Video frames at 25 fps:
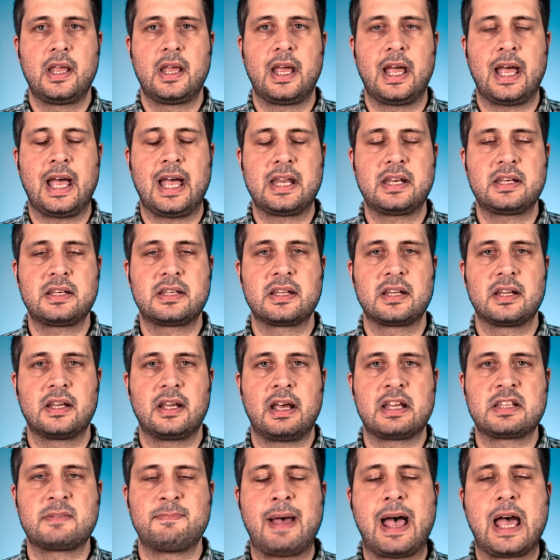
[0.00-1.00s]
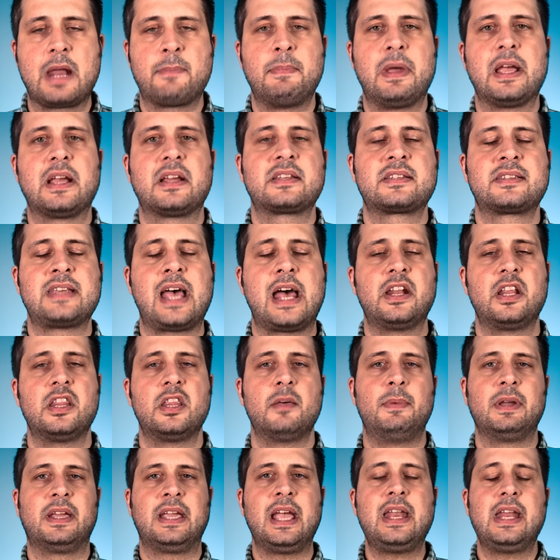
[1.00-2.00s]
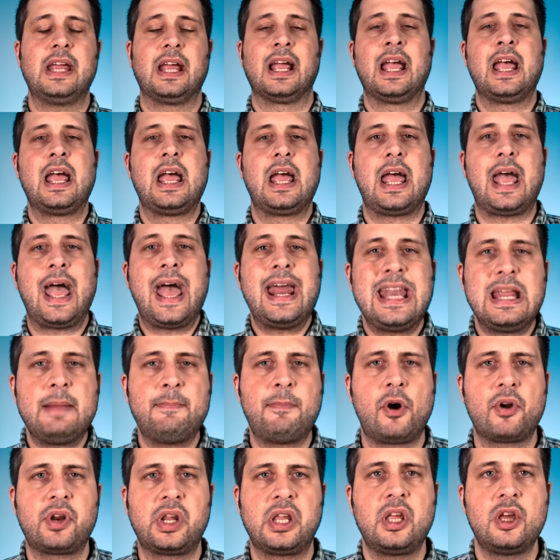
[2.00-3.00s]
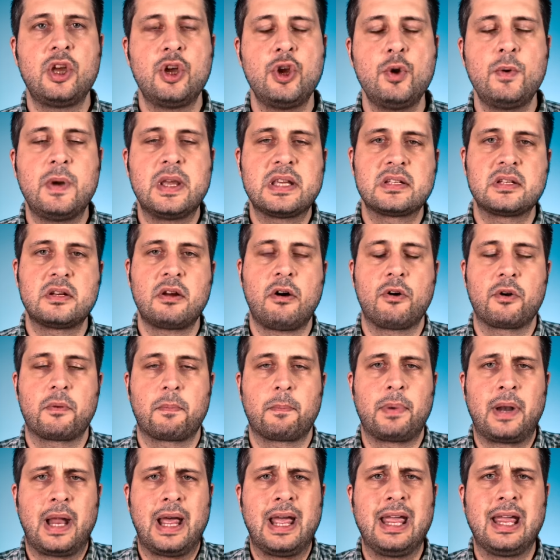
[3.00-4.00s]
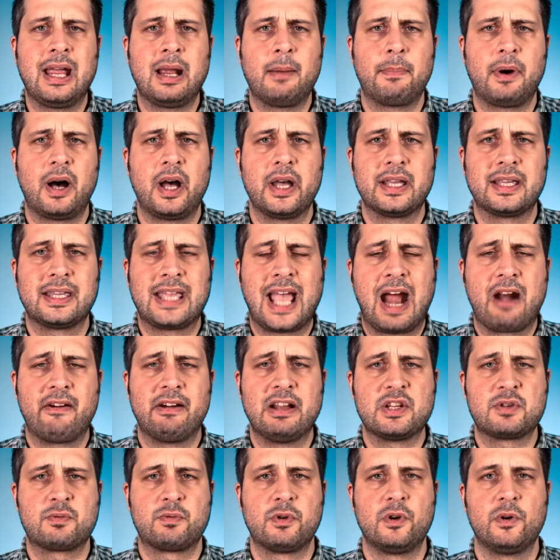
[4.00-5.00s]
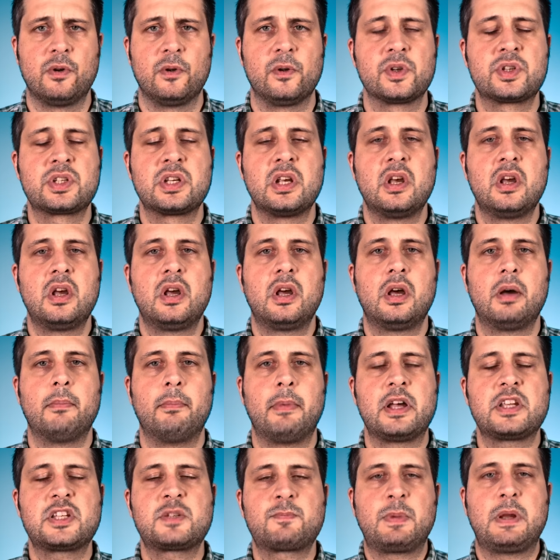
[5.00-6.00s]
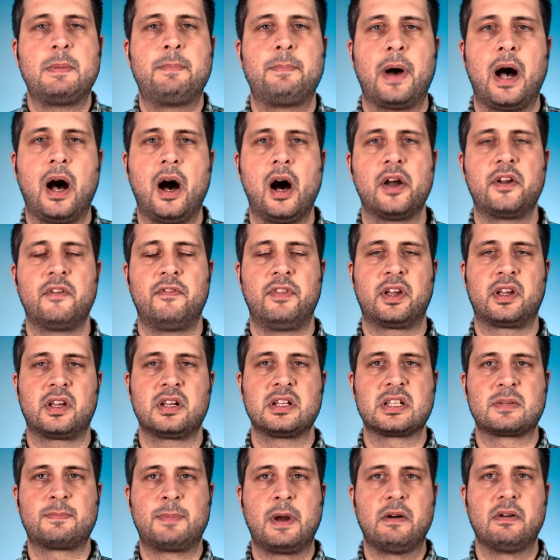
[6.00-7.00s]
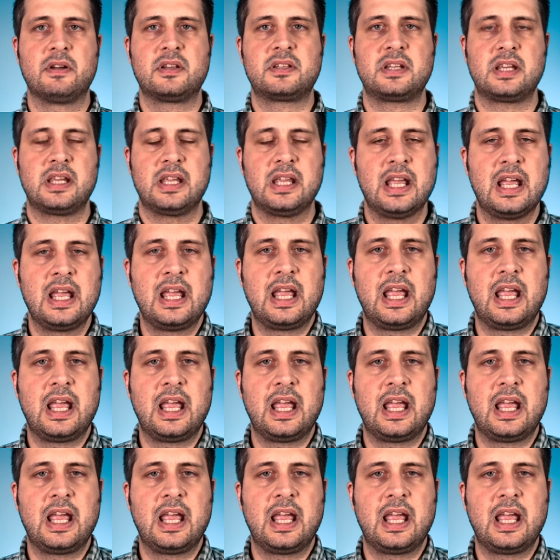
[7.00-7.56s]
And as Mad Mick said at the beginning, anybody who is not playing by Gary's rules must be part of the conspiracy,